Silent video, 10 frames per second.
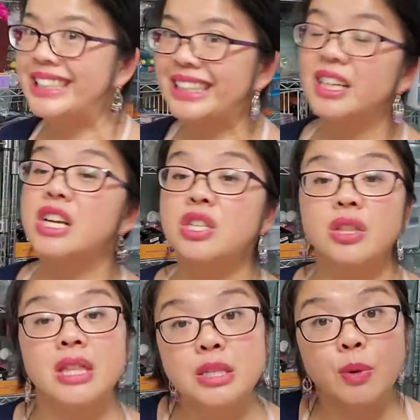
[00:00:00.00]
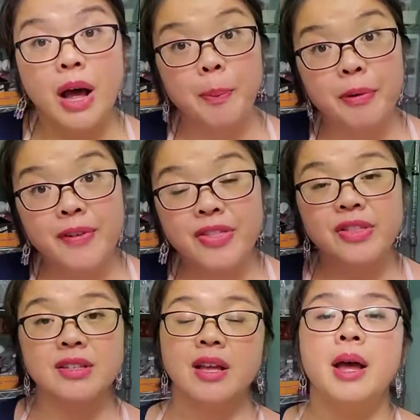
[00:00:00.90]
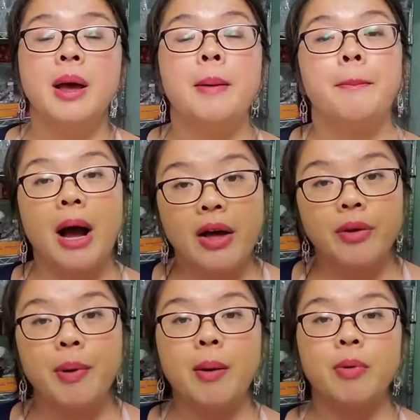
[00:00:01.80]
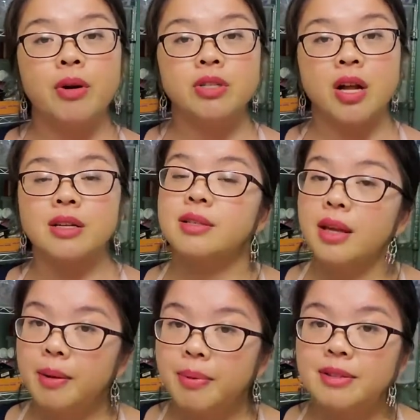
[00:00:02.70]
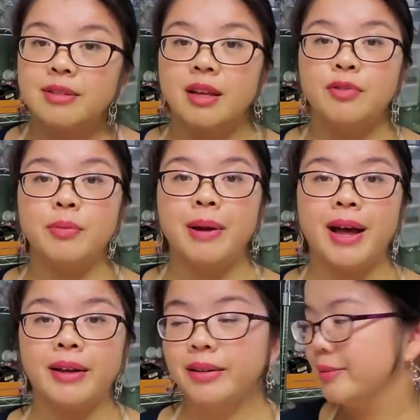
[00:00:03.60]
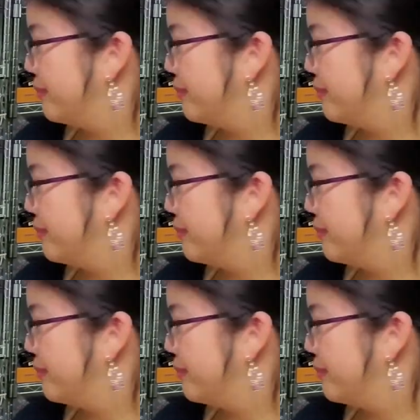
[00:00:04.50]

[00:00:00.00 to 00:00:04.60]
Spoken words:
Yeah, so this will help prevent this. 5 of popcorn socks, it may save your back.